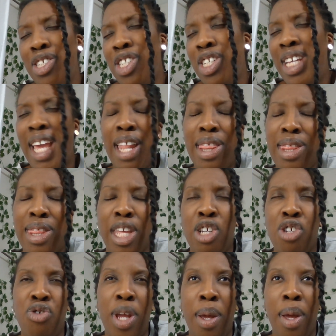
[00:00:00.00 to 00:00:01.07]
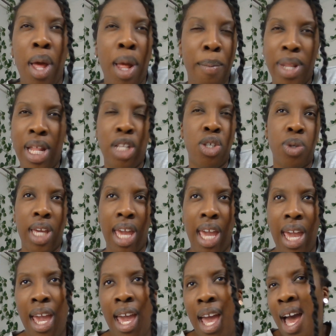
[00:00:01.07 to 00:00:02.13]
She can't think straight, but that's
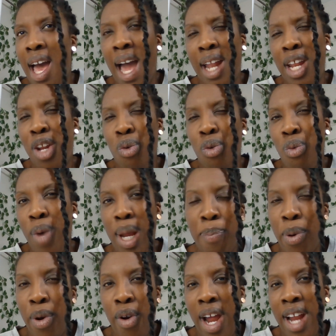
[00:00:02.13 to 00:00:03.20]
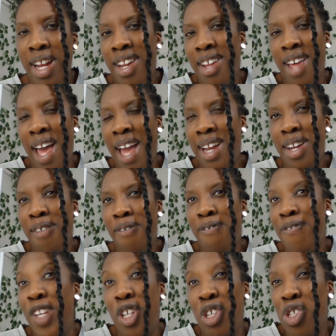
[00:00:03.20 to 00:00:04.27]
okay. I need to rape her. I need to
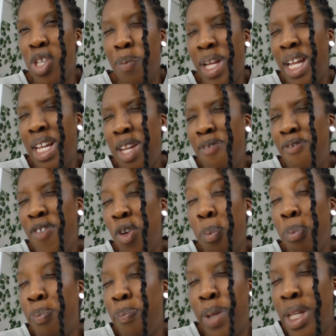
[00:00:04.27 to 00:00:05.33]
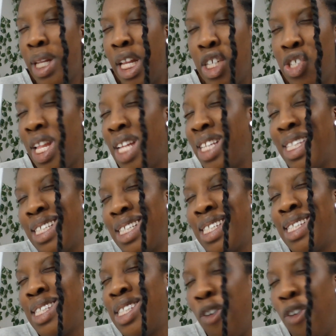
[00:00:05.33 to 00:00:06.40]
feel something. I need to feel pleasure. That's
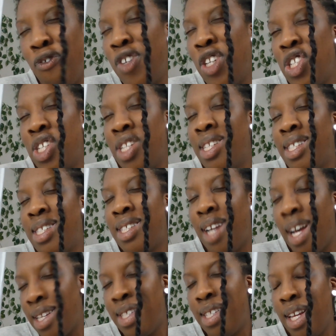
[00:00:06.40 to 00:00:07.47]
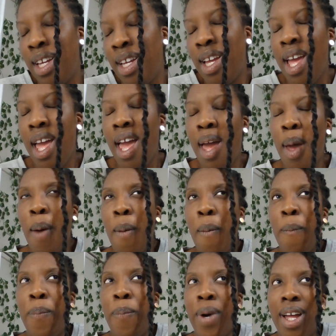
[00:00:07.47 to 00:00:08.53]
like selfish and disgusting.
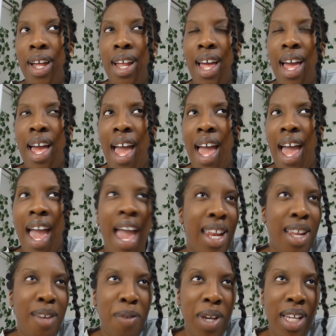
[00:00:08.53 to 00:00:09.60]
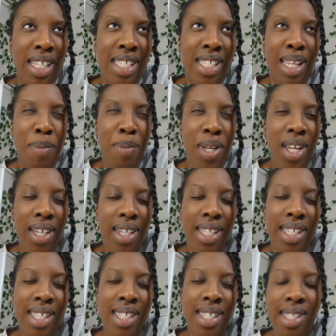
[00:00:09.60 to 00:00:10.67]
But anyways, let me not
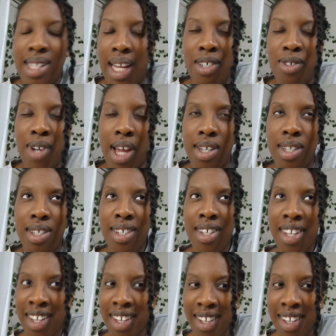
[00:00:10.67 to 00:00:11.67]
get sidetracked.